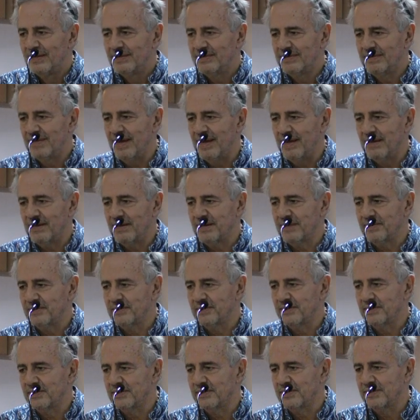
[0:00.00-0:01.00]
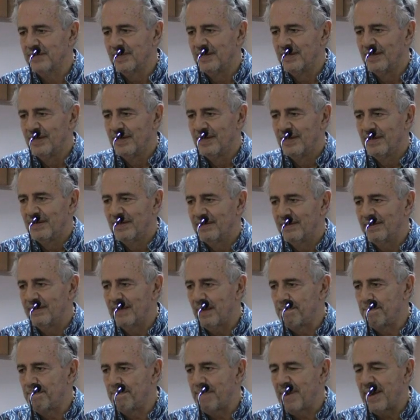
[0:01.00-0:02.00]
texts
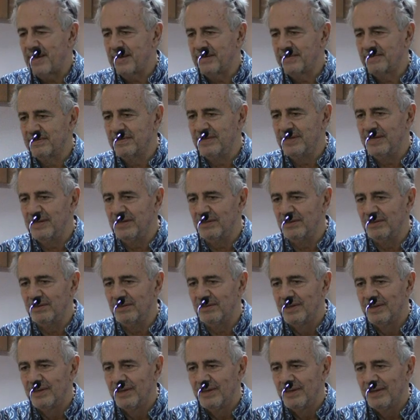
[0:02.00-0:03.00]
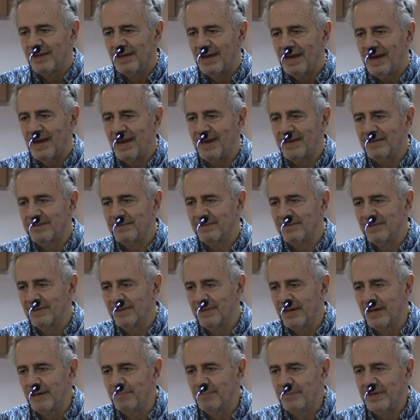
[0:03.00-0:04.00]
that Bakhtin had
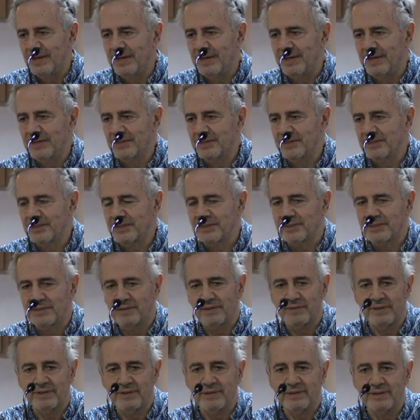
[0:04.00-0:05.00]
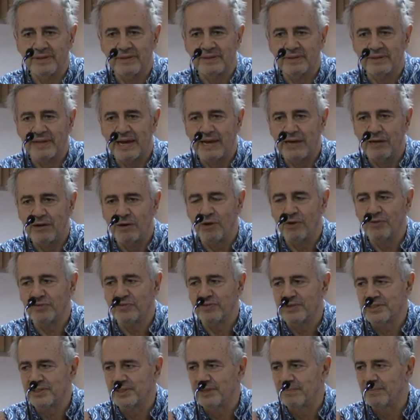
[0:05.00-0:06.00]
um, in his
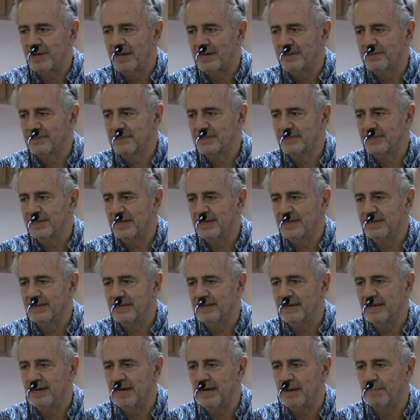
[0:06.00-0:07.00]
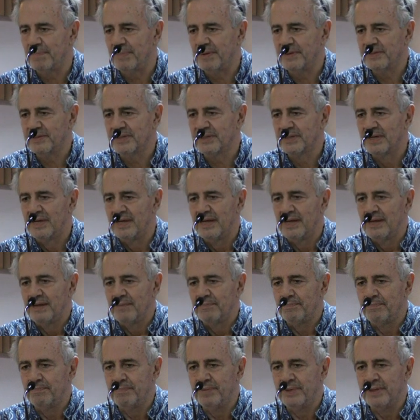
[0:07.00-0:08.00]
dialogism has taken up as
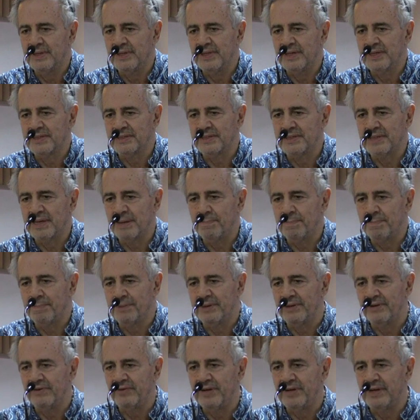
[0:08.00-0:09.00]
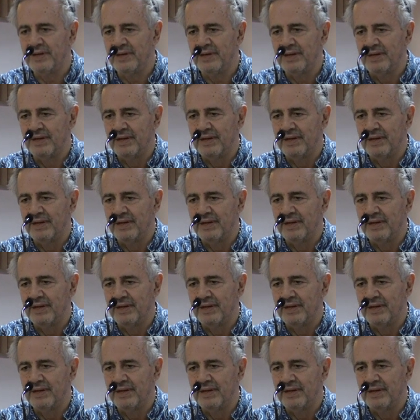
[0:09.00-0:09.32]
being exemplary